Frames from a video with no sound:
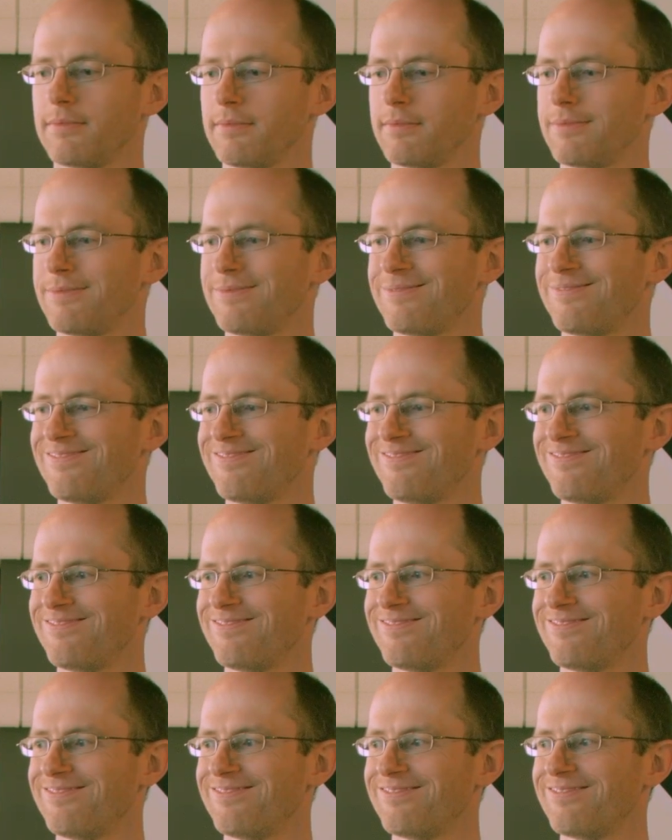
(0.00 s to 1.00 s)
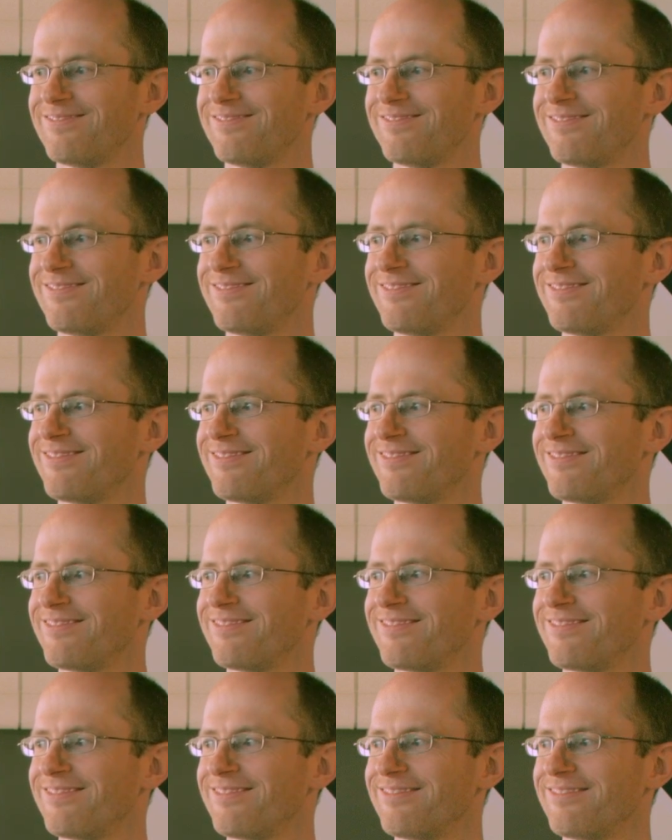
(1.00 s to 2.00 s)

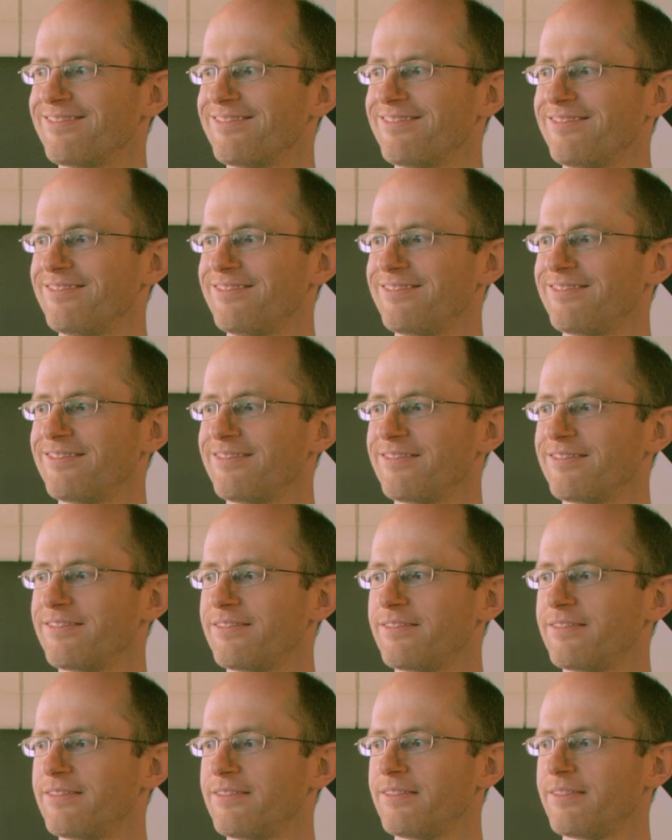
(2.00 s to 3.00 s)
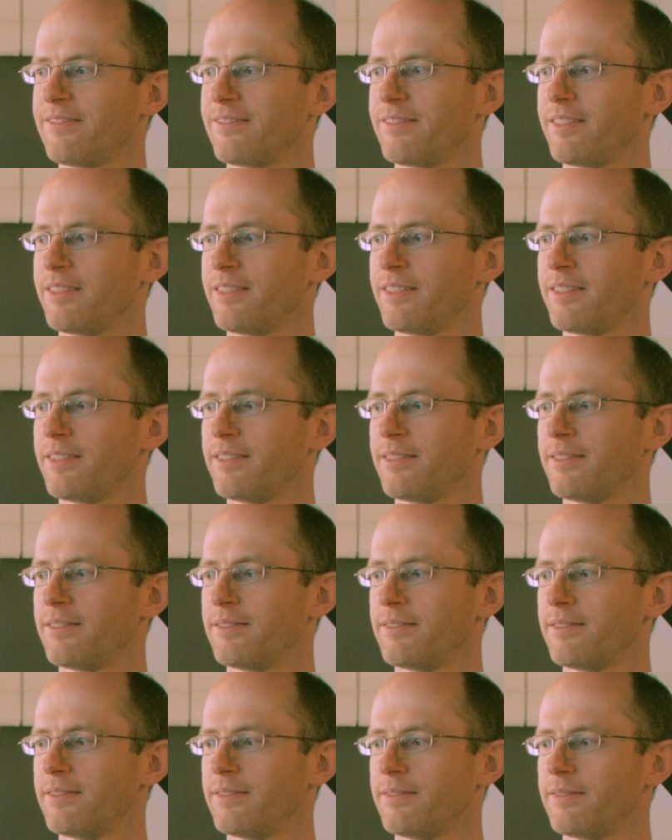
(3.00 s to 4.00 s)

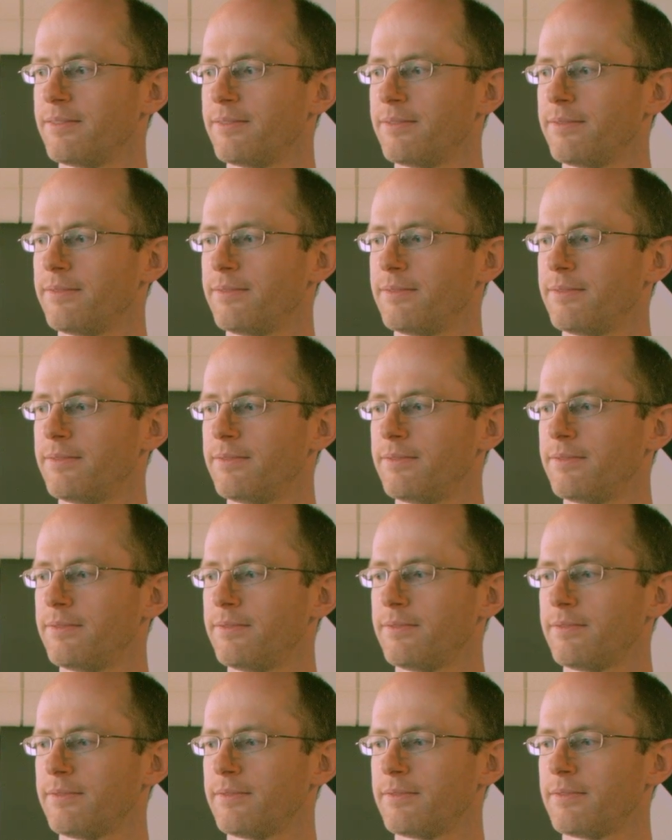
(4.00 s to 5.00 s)
This person isn't speaking.